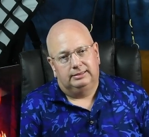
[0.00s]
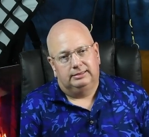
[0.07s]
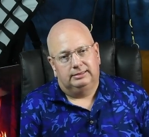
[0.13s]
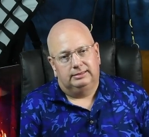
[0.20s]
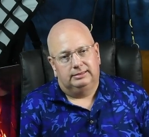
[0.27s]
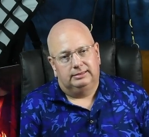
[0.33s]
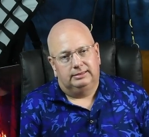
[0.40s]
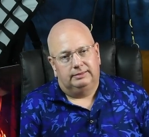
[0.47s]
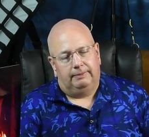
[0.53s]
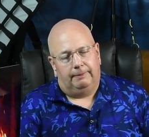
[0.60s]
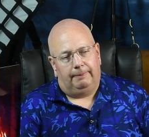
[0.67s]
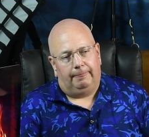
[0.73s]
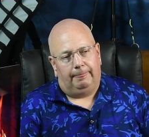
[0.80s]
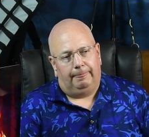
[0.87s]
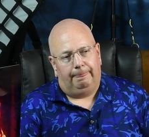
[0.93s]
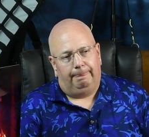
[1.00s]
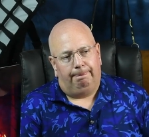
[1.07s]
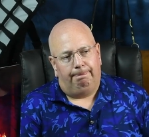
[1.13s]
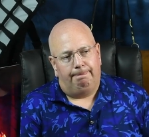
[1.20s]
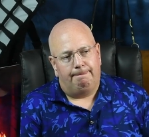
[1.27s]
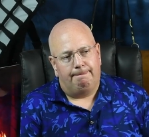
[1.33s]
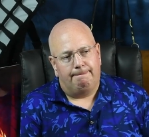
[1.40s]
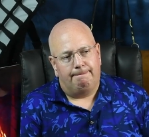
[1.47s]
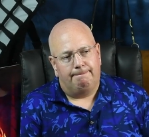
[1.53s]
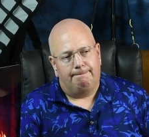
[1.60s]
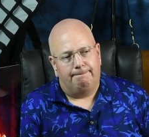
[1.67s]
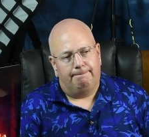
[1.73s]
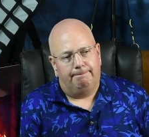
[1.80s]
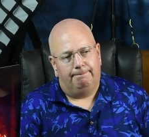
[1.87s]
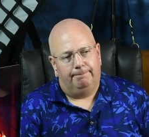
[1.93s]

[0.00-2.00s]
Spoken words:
(silence)